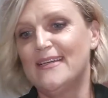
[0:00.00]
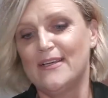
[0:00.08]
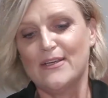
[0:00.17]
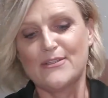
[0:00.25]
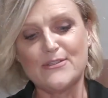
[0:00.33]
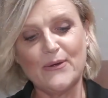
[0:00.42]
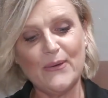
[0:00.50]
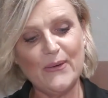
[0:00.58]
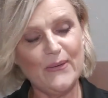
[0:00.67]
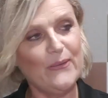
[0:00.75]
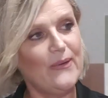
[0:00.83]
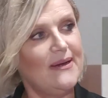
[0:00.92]

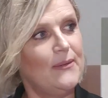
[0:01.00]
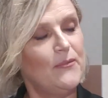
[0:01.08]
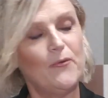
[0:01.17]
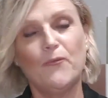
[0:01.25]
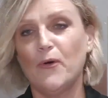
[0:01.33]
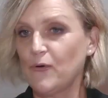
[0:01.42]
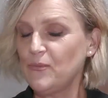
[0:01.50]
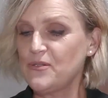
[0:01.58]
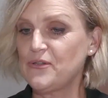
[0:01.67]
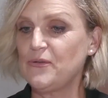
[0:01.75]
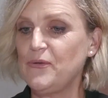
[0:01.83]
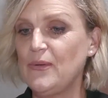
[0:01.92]
So welcome
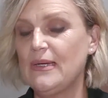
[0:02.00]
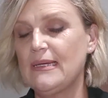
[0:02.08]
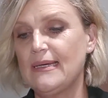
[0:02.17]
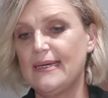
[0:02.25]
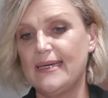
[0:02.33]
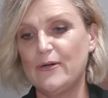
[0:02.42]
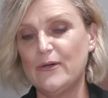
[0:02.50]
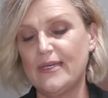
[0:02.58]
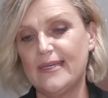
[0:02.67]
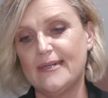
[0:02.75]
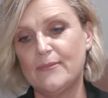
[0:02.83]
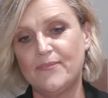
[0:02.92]
to
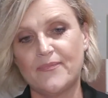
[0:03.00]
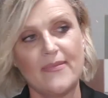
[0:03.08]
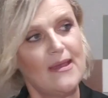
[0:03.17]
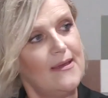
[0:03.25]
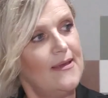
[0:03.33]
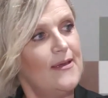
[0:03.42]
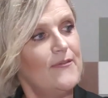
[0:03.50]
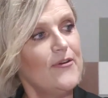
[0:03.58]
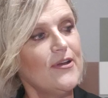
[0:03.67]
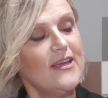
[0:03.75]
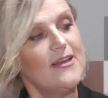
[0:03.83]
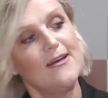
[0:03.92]
a
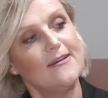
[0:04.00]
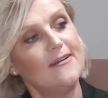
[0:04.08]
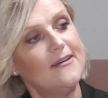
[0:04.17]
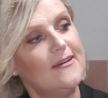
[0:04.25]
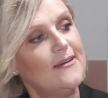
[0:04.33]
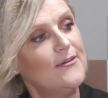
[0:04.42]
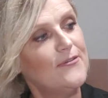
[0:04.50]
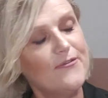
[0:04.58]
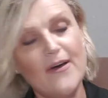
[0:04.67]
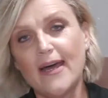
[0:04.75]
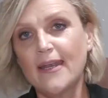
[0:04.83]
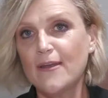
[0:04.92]
very
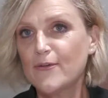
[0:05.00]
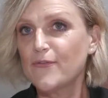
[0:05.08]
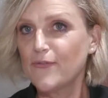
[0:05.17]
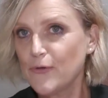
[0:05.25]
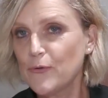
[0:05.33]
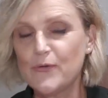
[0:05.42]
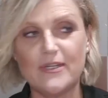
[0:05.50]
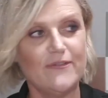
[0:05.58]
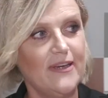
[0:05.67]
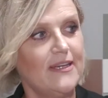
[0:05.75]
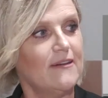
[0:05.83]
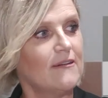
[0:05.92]
fun-filled
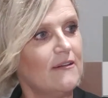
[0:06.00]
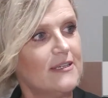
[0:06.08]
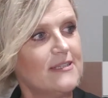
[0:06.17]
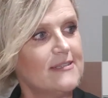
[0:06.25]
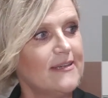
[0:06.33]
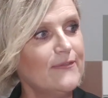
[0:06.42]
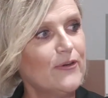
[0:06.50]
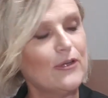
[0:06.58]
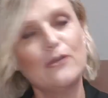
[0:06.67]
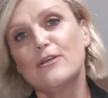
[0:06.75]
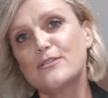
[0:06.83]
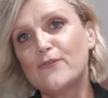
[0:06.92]
event, I'd like to say. I've got
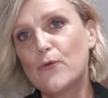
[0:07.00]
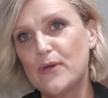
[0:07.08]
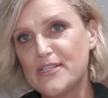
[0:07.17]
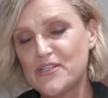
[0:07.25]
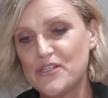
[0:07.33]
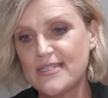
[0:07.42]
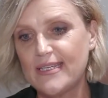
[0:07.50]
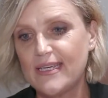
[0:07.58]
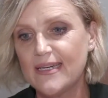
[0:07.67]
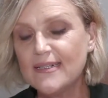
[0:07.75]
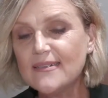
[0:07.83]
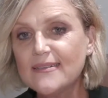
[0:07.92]
lots of questions
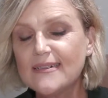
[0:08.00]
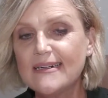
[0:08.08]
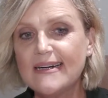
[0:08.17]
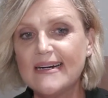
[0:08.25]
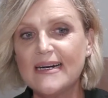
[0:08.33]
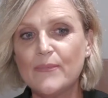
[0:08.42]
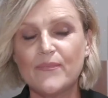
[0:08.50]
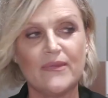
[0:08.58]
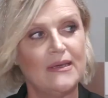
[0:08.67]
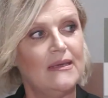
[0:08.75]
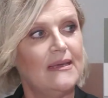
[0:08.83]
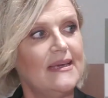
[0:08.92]
here.
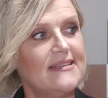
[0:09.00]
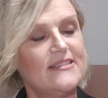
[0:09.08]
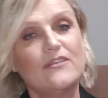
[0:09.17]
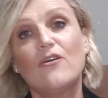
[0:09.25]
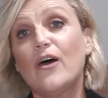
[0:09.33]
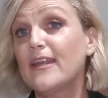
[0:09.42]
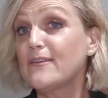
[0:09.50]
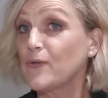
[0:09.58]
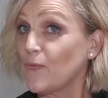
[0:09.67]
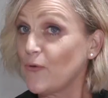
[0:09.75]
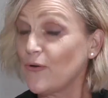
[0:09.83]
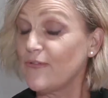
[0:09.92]
As tonight is
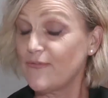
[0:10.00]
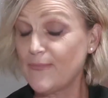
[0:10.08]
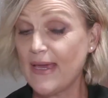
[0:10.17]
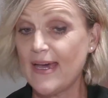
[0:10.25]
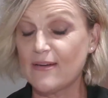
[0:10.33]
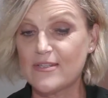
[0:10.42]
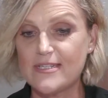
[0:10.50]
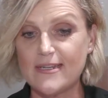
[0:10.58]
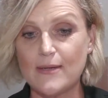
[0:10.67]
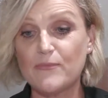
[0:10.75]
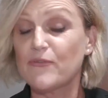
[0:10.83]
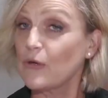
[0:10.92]
all about
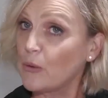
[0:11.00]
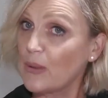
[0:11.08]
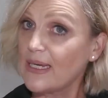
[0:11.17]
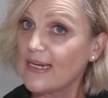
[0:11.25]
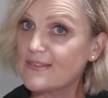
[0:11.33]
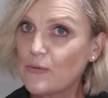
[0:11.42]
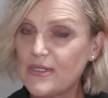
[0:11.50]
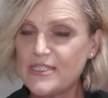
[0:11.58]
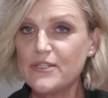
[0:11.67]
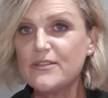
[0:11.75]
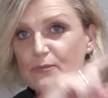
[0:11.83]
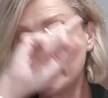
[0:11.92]
frequently asked
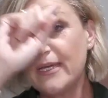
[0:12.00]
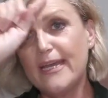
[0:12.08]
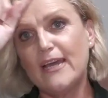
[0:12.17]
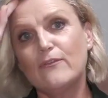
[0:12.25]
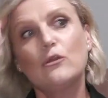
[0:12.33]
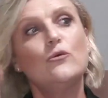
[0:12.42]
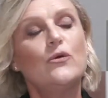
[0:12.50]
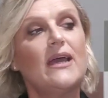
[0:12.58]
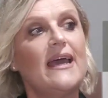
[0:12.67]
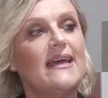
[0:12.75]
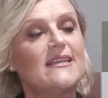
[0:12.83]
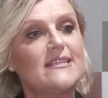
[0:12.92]
questions, we have a look
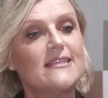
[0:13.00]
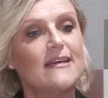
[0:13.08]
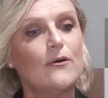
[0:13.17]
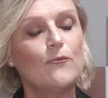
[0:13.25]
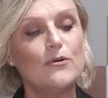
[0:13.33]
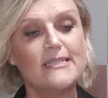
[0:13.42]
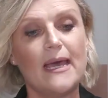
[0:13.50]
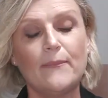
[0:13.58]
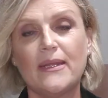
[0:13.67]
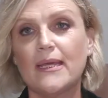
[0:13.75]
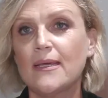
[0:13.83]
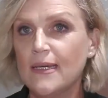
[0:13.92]
at what's
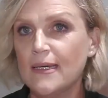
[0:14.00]
happening,